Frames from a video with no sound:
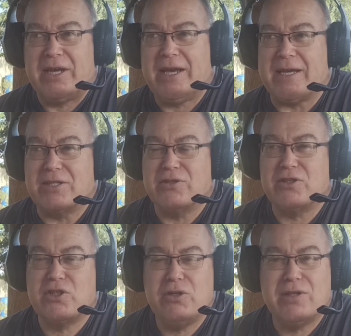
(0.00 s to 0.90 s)
Okay, so
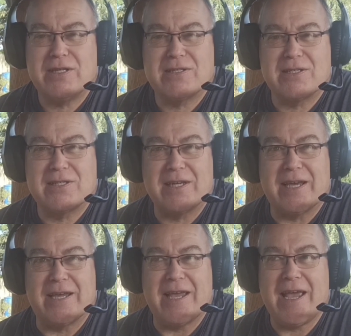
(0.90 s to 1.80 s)
there's two things to
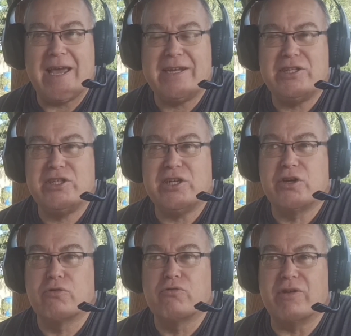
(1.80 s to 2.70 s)
say. Energy
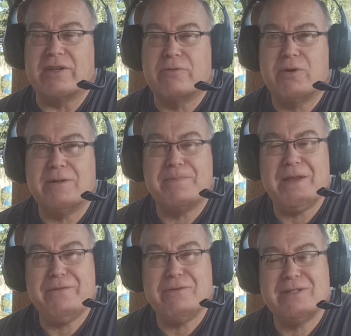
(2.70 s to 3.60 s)
grid. Well,
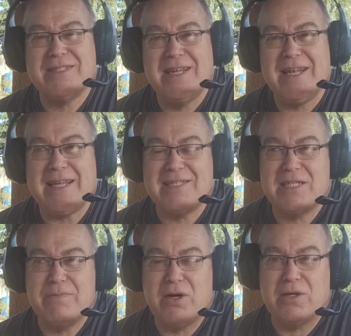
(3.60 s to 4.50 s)
if there was less
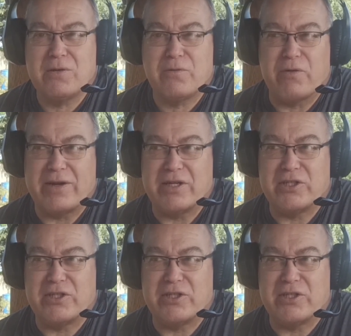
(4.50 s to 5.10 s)
demand for